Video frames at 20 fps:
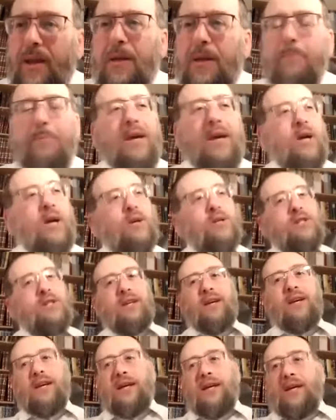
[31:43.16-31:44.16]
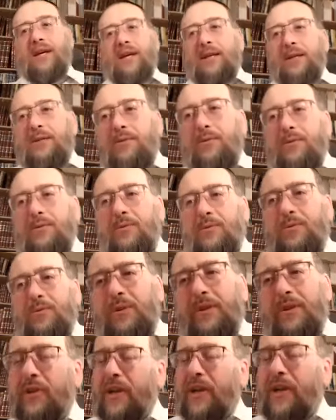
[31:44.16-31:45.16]
because
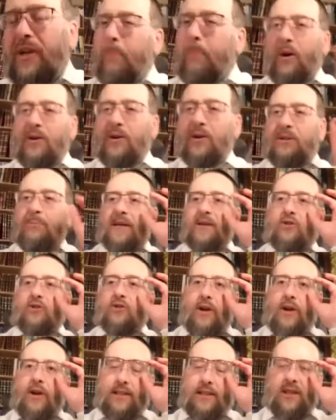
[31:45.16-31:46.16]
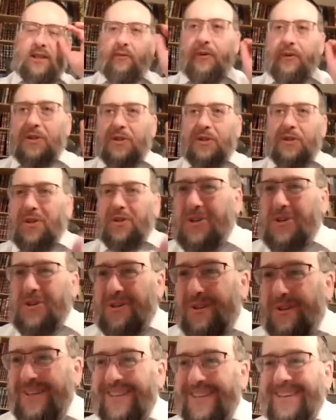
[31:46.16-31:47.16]
we've really possibly addressed the first issue,
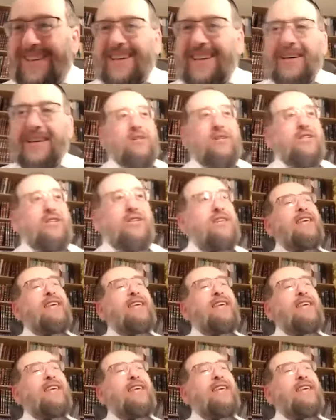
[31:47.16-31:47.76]
which is